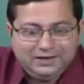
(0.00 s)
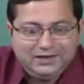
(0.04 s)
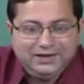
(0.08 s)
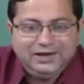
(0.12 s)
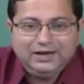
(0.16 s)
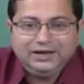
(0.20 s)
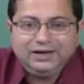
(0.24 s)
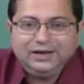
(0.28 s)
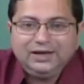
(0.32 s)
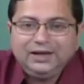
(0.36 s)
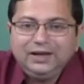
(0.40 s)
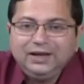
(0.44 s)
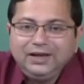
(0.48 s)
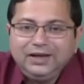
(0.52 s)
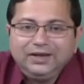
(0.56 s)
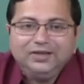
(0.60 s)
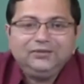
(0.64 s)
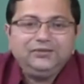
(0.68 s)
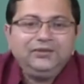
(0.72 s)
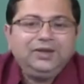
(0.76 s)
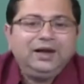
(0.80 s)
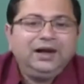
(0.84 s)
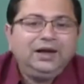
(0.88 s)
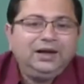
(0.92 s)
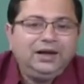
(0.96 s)
at need
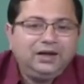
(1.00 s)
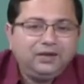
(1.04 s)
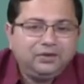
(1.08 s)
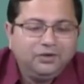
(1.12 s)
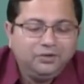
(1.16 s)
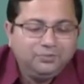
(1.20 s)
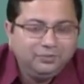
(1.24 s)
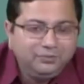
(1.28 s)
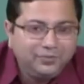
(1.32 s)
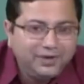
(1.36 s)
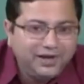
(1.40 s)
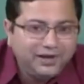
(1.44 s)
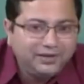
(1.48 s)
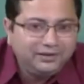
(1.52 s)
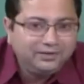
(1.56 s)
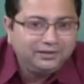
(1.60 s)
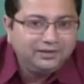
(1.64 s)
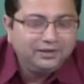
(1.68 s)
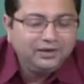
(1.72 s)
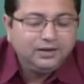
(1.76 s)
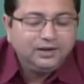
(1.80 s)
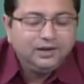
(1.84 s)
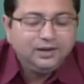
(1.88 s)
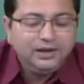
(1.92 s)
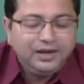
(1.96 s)
is fairly
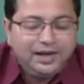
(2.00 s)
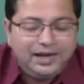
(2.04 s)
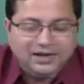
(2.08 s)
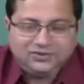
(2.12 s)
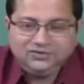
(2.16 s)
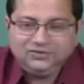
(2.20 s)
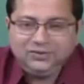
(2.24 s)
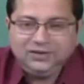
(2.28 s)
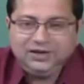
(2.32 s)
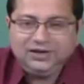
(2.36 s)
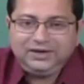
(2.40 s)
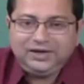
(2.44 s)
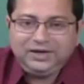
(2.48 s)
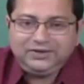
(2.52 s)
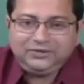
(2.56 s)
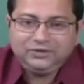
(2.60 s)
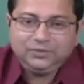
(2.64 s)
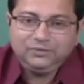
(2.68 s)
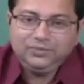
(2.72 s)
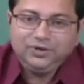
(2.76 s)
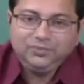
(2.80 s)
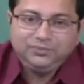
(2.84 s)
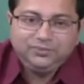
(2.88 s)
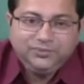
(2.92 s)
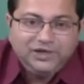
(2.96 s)
complex. Actually, it
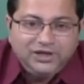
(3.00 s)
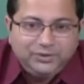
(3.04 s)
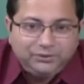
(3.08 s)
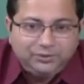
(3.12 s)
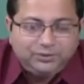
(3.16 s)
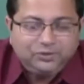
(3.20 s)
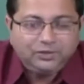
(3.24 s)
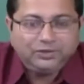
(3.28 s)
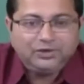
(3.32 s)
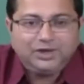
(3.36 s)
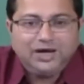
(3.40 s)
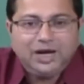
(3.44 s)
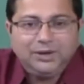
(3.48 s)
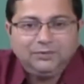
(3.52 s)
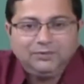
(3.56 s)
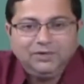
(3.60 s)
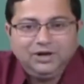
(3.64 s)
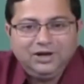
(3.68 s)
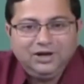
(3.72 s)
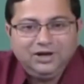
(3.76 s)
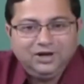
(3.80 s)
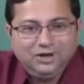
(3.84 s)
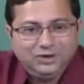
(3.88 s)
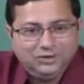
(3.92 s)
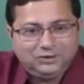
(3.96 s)
has to be
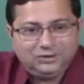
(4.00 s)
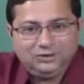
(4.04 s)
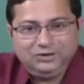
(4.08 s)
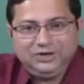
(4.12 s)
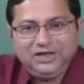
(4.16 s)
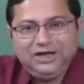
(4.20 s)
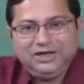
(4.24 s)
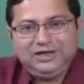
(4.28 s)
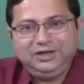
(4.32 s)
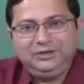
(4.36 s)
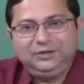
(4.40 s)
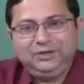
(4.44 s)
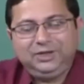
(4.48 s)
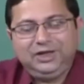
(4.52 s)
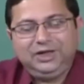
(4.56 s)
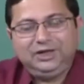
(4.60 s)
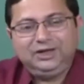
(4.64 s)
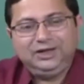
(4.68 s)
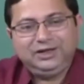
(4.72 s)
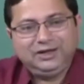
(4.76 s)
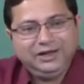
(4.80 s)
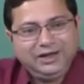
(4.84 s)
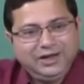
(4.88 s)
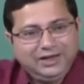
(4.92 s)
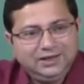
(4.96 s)
pre-programmed so that you
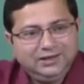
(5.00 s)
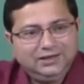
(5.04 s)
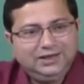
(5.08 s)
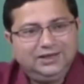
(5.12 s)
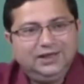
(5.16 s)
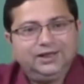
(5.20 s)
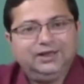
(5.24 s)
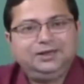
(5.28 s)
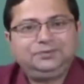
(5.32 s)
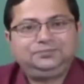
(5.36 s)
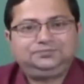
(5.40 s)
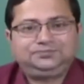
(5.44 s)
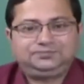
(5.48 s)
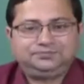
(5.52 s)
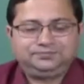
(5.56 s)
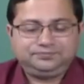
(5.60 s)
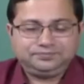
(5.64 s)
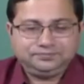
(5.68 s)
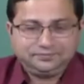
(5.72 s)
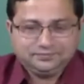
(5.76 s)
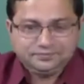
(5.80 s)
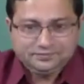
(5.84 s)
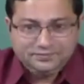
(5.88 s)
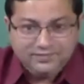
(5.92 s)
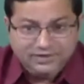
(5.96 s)
can get the
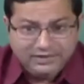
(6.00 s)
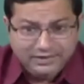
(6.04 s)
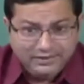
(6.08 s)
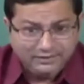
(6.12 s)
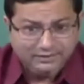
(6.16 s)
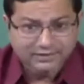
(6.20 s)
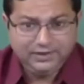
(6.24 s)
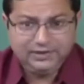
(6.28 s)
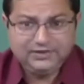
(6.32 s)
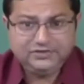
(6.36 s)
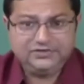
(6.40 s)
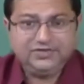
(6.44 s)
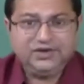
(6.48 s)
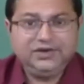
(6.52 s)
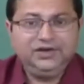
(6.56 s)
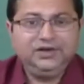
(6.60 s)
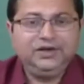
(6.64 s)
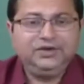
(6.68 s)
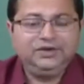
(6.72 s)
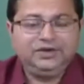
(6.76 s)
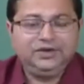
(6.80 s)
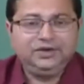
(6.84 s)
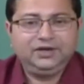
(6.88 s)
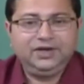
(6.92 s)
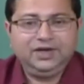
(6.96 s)
thrust
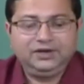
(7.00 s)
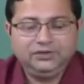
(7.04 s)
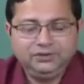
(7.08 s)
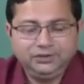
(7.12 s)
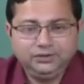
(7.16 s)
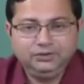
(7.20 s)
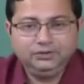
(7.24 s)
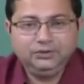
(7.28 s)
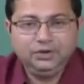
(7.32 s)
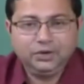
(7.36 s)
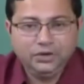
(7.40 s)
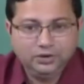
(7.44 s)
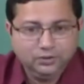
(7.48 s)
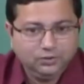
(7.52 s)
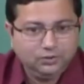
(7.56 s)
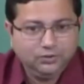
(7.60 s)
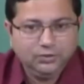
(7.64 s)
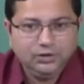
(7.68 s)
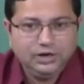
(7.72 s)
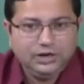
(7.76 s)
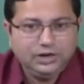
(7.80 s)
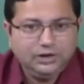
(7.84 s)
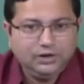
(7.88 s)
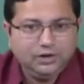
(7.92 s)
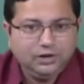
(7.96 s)
variation as you
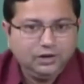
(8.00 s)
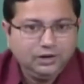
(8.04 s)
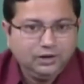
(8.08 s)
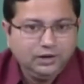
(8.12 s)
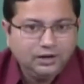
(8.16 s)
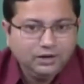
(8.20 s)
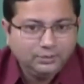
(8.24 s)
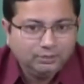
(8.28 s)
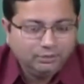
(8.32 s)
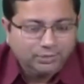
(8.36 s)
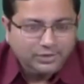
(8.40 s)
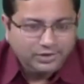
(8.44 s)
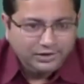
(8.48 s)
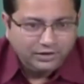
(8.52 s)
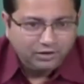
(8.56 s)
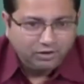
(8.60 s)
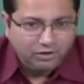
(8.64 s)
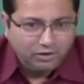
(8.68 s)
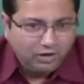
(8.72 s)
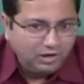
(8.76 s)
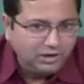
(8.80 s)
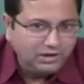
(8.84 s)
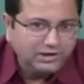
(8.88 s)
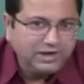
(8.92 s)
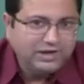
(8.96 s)
go along,
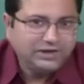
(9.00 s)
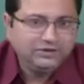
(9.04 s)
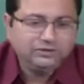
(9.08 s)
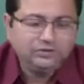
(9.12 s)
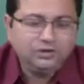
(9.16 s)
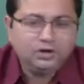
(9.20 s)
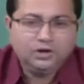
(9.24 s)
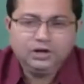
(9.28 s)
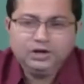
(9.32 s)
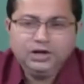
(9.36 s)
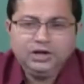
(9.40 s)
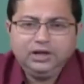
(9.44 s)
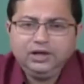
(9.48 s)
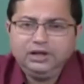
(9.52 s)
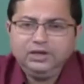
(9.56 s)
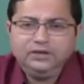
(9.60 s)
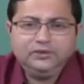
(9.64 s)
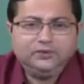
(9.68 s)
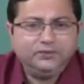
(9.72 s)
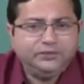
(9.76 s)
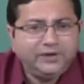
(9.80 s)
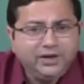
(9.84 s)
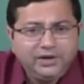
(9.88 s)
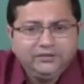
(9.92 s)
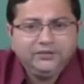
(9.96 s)
but online
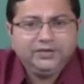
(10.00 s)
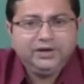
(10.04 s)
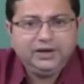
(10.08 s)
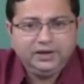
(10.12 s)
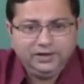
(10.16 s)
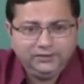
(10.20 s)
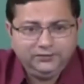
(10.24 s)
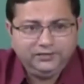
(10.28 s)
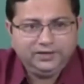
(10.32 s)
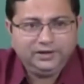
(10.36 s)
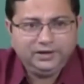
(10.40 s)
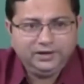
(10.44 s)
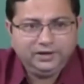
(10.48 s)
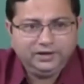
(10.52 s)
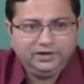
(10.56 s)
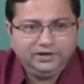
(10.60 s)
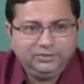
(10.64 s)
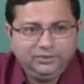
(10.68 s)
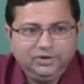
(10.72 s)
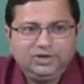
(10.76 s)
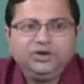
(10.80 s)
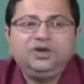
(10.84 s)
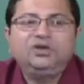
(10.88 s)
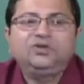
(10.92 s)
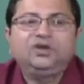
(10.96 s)
throttling is very, very
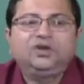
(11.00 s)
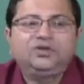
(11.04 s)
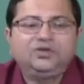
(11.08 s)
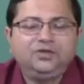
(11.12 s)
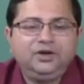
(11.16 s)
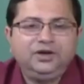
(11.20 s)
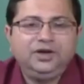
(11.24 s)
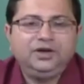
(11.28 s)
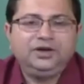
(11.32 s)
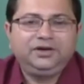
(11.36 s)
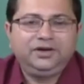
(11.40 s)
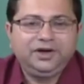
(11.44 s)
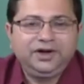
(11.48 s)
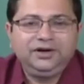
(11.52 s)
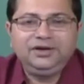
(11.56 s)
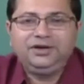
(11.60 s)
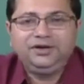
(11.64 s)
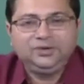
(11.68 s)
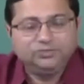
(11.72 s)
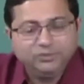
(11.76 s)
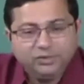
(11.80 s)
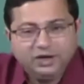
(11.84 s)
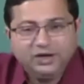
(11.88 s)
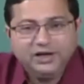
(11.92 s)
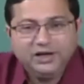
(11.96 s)
difficult because the solid
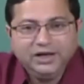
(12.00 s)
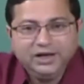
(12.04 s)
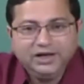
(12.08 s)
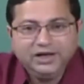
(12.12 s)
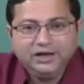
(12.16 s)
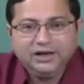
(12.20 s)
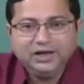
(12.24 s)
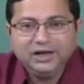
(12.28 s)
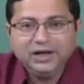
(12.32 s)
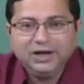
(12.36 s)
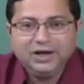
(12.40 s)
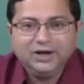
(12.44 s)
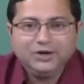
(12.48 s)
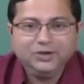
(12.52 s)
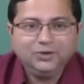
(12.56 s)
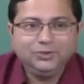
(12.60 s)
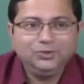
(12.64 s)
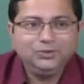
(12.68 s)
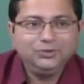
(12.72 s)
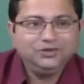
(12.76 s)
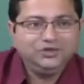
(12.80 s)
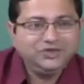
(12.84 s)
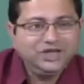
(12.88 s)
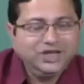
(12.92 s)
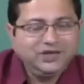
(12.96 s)
grain is burning.
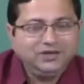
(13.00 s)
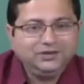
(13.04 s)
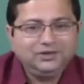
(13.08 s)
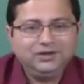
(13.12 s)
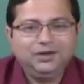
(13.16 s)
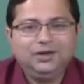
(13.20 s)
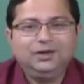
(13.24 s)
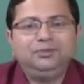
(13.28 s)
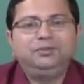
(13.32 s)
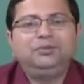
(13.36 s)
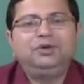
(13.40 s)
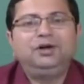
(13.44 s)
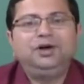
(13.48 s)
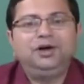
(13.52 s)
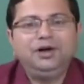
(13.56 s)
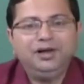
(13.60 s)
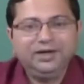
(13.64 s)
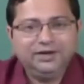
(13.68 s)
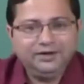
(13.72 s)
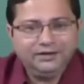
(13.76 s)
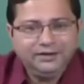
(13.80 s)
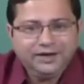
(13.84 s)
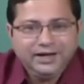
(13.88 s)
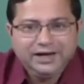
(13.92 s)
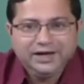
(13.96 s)
To change the
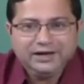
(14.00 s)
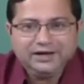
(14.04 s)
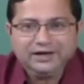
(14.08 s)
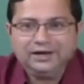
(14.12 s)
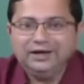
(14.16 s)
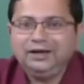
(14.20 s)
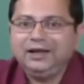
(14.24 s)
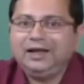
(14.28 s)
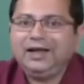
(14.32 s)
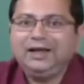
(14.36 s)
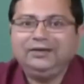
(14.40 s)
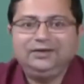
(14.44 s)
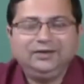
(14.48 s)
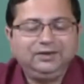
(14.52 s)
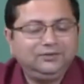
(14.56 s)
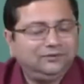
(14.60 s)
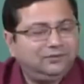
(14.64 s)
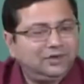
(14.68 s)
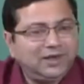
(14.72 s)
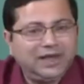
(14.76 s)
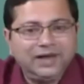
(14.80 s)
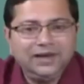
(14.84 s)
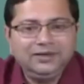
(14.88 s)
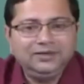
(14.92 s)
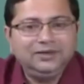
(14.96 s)
burning rate as
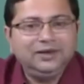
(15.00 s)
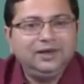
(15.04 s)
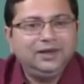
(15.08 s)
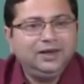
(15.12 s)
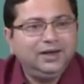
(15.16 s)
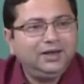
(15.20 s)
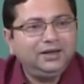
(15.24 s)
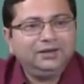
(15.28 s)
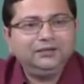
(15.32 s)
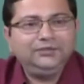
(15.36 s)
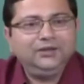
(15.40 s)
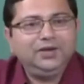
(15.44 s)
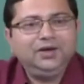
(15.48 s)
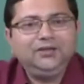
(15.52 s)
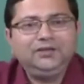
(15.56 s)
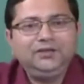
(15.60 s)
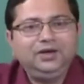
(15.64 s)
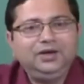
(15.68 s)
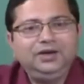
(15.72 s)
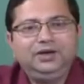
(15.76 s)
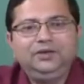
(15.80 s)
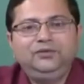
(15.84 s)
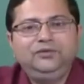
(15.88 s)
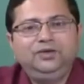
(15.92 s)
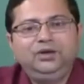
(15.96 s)
it flies, it is
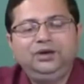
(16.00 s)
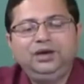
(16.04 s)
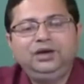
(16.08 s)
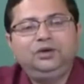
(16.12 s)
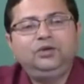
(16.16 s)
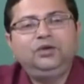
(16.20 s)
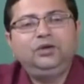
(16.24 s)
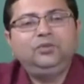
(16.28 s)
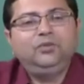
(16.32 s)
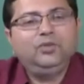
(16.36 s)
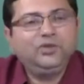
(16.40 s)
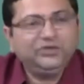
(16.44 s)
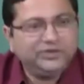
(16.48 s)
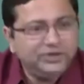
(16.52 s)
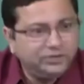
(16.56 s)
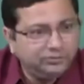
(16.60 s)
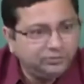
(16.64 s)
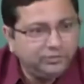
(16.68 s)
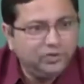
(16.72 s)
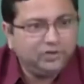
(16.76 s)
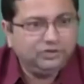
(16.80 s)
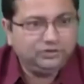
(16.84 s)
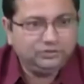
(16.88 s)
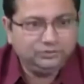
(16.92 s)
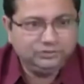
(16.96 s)
very, very difficult,
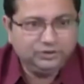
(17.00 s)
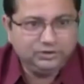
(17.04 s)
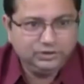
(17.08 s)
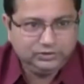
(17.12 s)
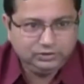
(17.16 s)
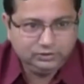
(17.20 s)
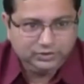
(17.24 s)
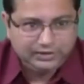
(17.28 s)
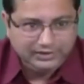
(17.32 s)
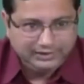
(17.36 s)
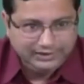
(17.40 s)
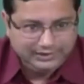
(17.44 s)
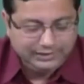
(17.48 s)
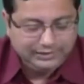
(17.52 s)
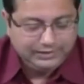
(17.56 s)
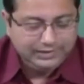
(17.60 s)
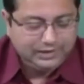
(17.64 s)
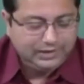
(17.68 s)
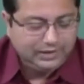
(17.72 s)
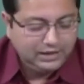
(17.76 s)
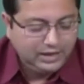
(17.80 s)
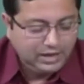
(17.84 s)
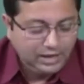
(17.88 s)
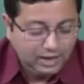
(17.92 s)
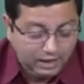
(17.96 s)
almost impossible to
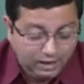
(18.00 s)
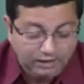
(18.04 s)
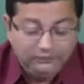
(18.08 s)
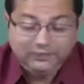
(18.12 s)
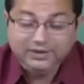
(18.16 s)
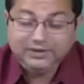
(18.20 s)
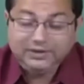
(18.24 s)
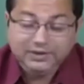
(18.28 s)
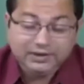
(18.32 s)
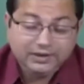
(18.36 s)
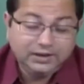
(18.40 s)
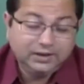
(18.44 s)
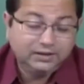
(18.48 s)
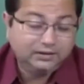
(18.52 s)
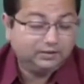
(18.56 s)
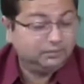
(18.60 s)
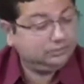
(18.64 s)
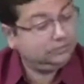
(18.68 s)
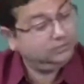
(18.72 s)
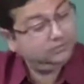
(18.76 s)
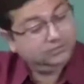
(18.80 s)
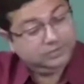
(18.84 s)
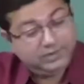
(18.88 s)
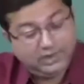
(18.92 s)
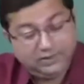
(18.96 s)
attain. However, there
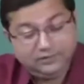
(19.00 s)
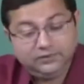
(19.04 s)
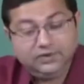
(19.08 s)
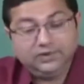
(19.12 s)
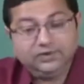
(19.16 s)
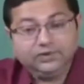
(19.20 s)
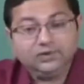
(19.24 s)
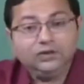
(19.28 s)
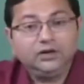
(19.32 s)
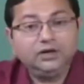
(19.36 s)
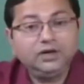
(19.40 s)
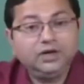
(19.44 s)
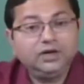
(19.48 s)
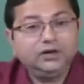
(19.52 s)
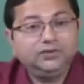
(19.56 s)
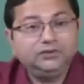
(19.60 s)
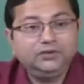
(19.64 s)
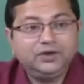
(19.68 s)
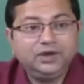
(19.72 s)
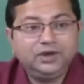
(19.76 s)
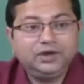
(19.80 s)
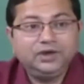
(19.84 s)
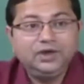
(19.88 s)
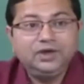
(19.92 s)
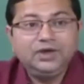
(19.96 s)
are advanced
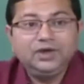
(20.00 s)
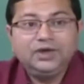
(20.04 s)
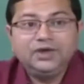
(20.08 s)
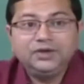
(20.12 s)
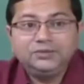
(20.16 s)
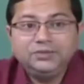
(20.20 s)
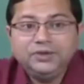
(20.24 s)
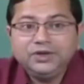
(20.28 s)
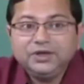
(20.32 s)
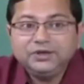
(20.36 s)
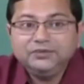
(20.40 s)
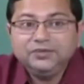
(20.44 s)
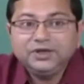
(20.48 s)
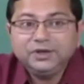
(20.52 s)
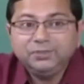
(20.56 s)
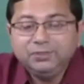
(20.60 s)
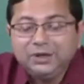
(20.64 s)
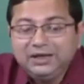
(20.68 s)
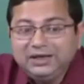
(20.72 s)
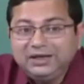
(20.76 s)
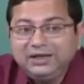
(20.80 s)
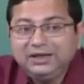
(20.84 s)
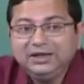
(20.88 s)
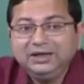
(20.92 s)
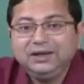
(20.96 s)
rockets where
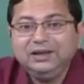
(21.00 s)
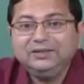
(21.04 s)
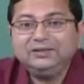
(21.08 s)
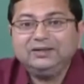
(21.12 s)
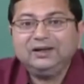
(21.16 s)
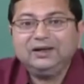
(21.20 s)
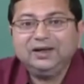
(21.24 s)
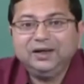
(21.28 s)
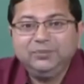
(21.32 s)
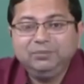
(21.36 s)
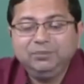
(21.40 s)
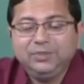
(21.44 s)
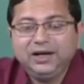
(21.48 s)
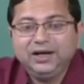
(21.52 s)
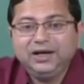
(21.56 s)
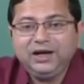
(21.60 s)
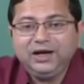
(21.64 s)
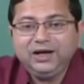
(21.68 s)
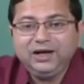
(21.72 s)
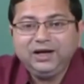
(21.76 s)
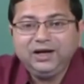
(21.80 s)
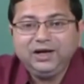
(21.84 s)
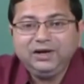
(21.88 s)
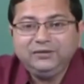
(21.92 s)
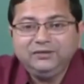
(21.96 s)
specific materials are
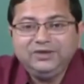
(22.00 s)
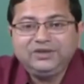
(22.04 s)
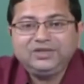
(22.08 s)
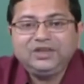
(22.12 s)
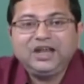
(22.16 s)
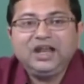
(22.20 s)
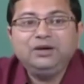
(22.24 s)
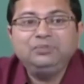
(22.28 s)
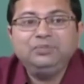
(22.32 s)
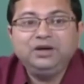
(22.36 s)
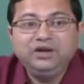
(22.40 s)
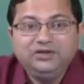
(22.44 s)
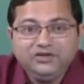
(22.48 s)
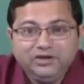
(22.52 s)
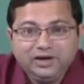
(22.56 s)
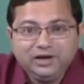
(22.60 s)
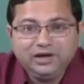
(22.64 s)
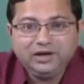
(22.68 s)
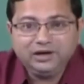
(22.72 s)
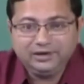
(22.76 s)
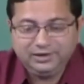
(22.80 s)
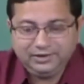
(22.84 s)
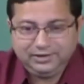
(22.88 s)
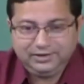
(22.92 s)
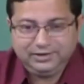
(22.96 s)
embedded which can be
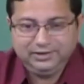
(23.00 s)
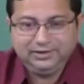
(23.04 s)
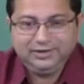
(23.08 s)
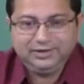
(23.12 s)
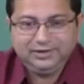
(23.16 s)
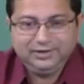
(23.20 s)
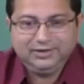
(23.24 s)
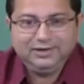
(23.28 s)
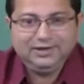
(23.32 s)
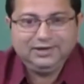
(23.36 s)
triggered